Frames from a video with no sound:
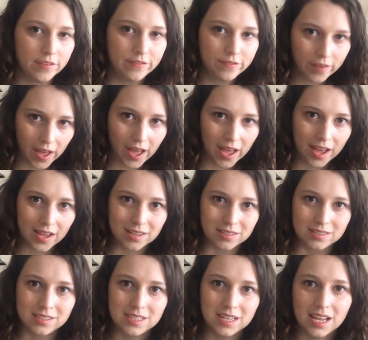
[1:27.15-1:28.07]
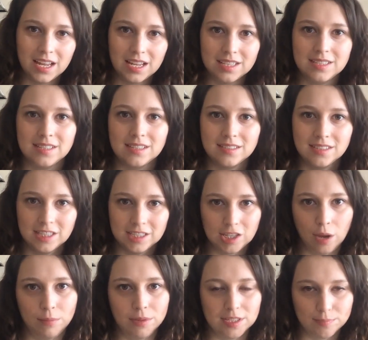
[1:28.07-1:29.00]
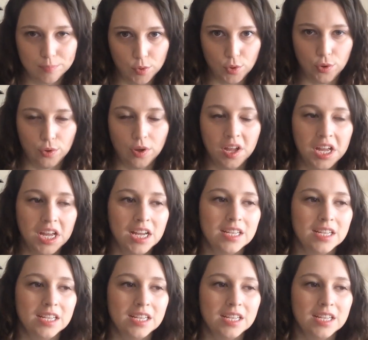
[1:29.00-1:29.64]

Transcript: first is Sir Thomas More.